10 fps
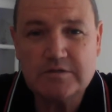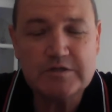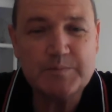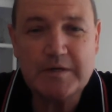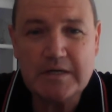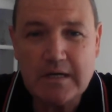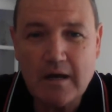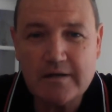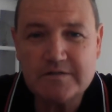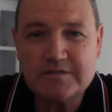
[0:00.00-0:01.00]
She's been
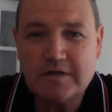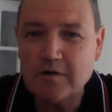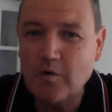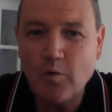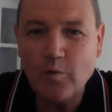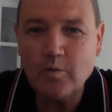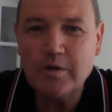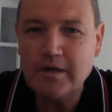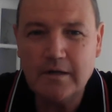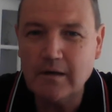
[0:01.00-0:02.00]
dancing
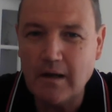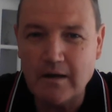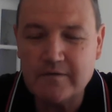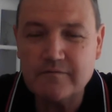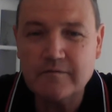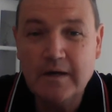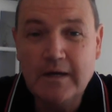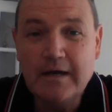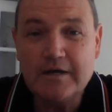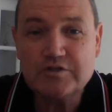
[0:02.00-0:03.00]
all her life,
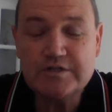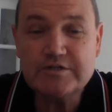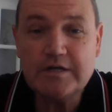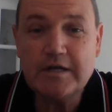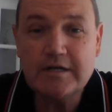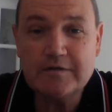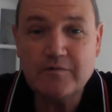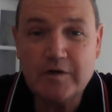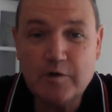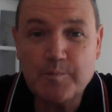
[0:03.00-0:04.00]
and she's in need
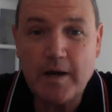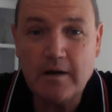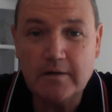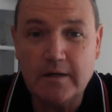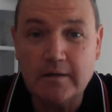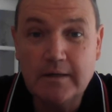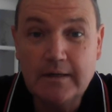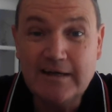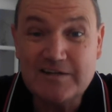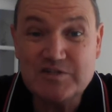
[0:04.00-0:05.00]
of a new partner.
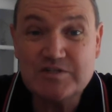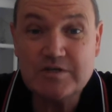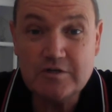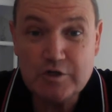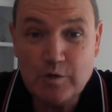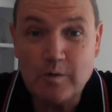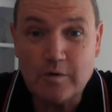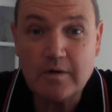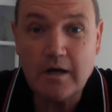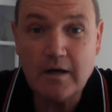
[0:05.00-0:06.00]
And she said, You
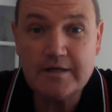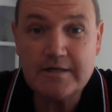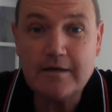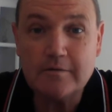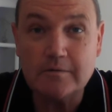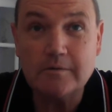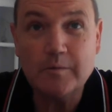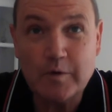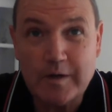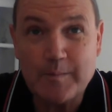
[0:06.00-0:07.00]
look ideal,
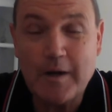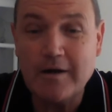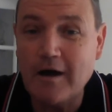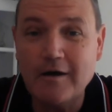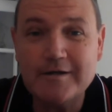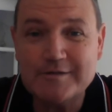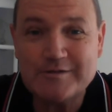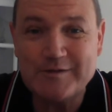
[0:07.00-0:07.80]
looking at my height.